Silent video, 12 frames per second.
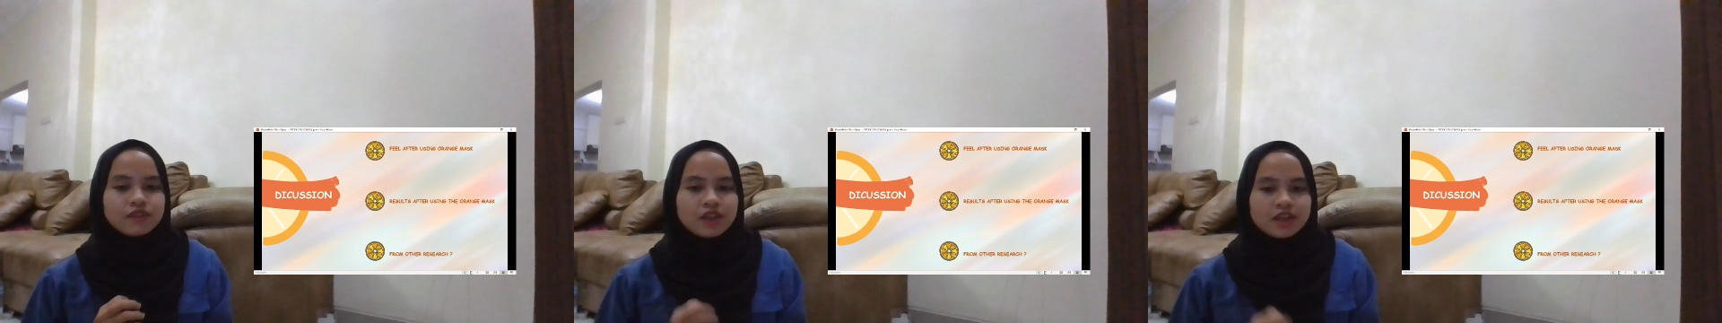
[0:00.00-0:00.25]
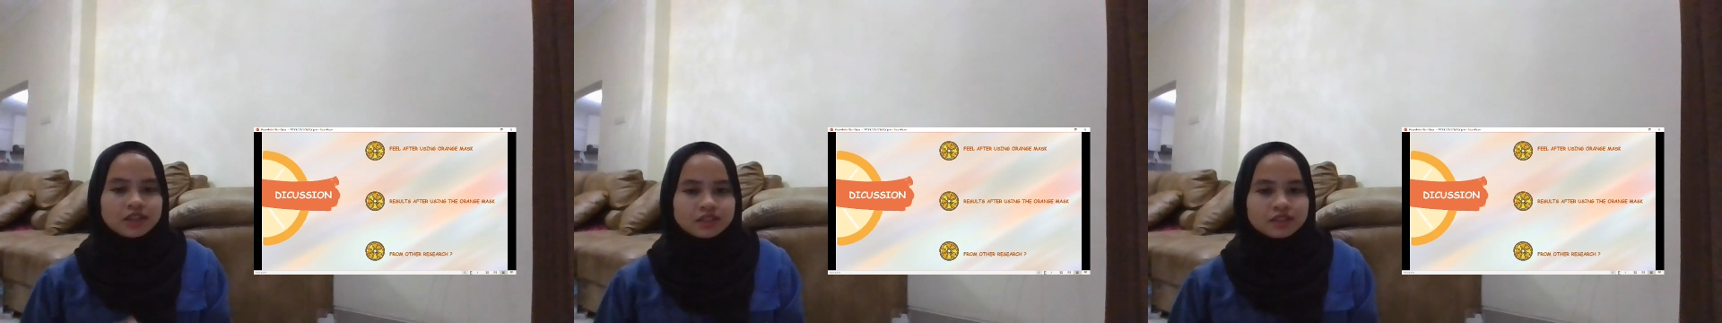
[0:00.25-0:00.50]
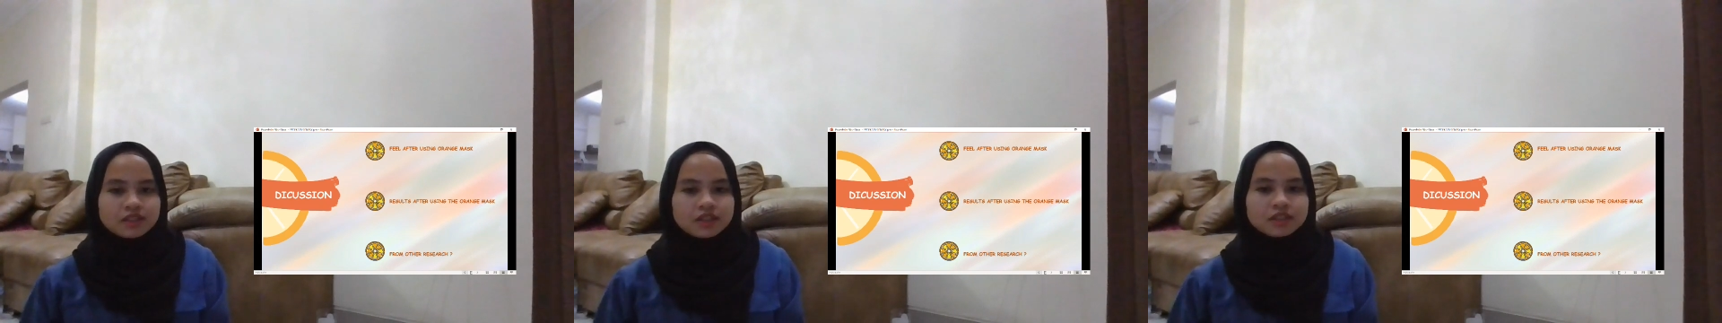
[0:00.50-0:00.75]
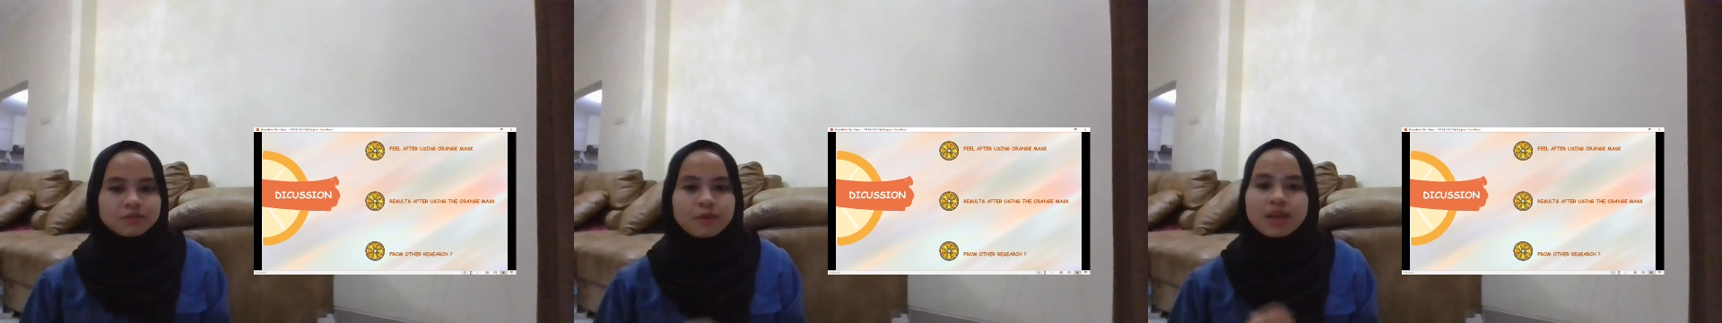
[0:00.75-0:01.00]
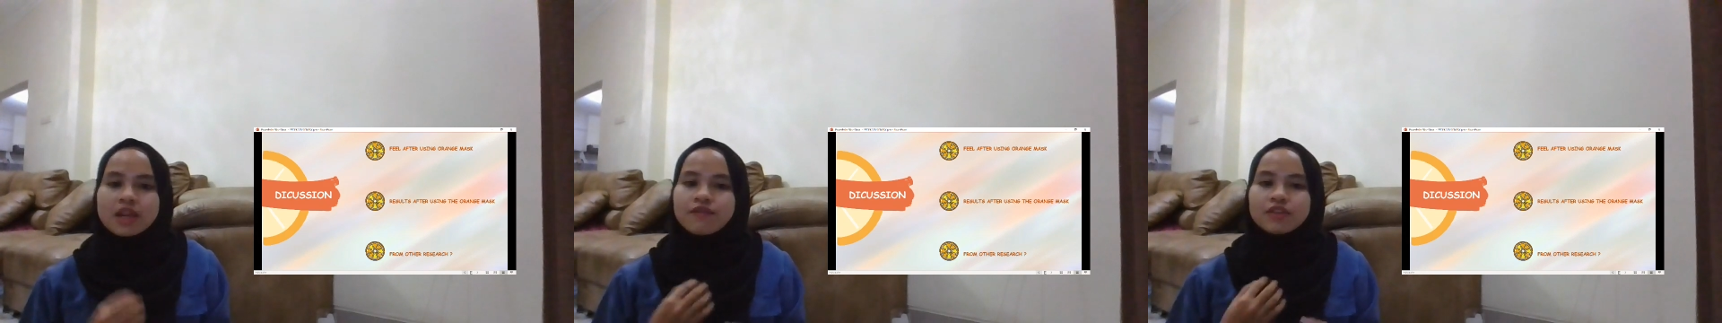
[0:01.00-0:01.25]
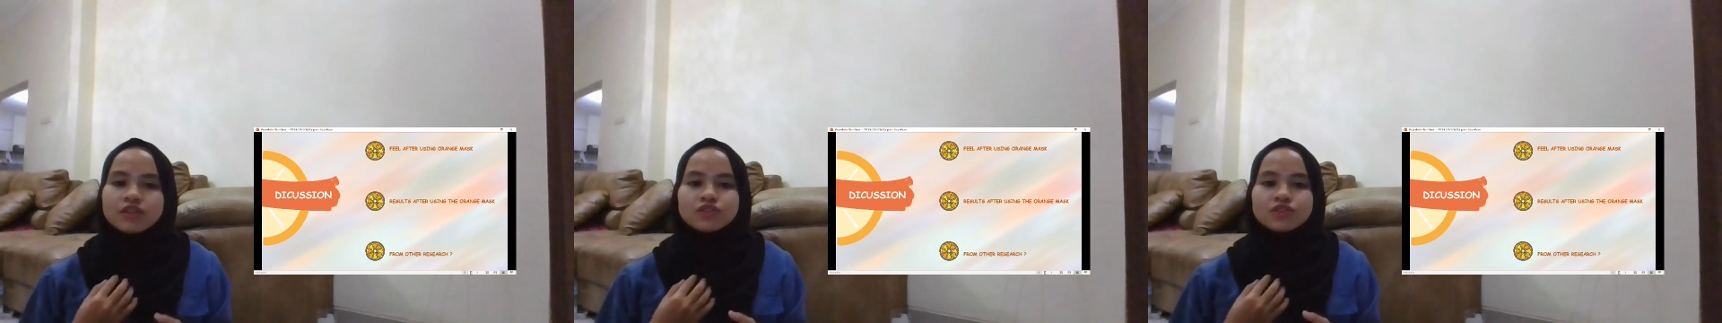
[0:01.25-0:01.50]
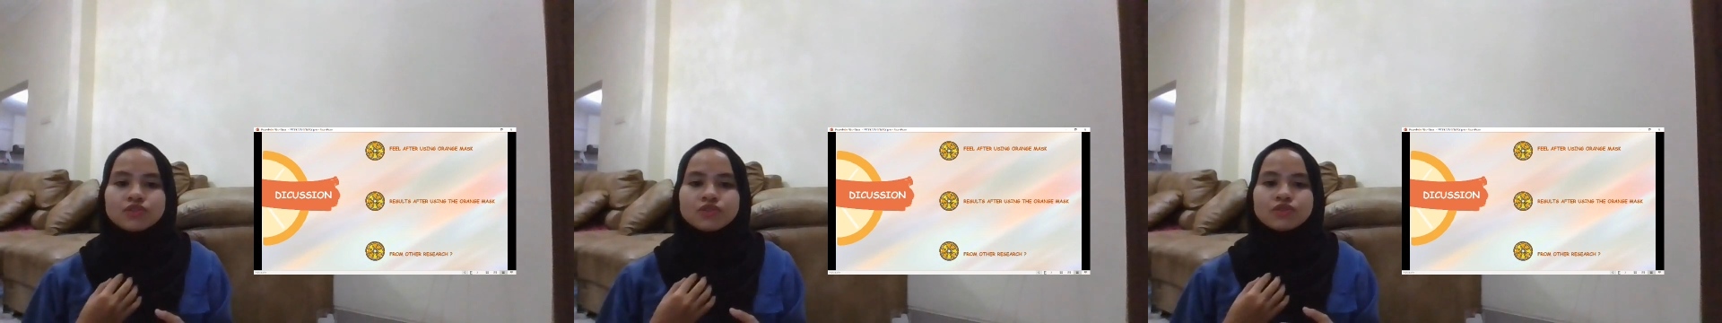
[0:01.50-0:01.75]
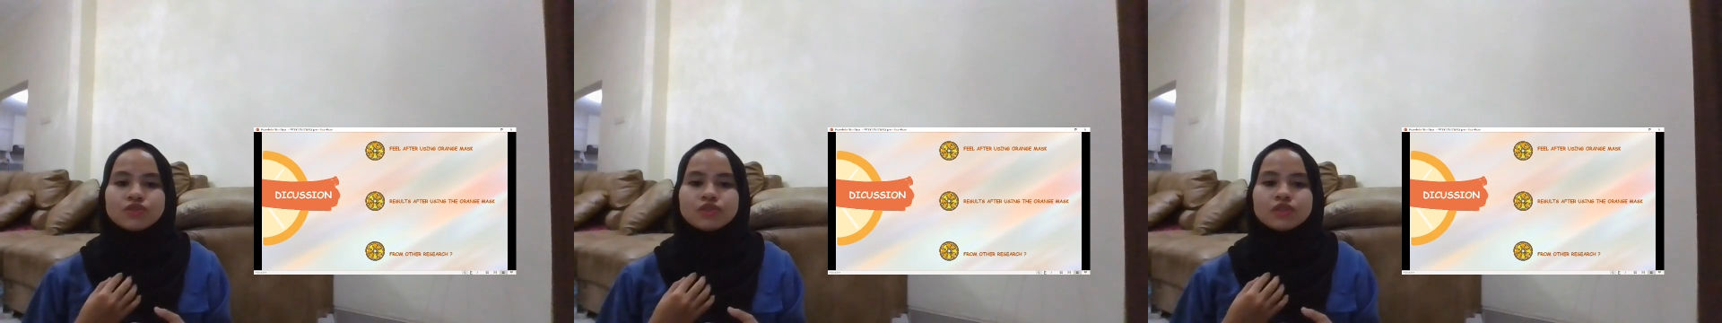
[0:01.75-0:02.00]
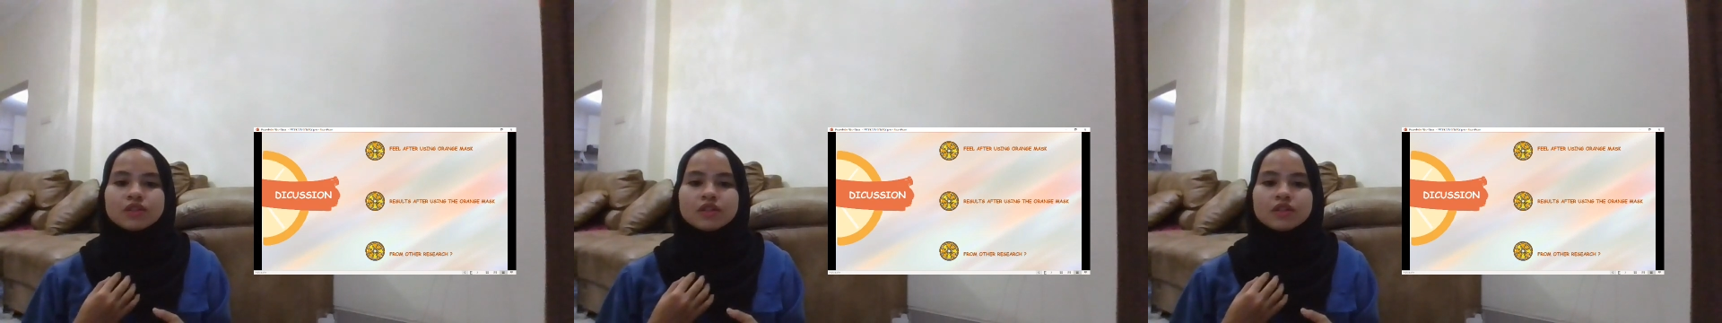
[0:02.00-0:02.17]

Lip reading: flesh, is benefit to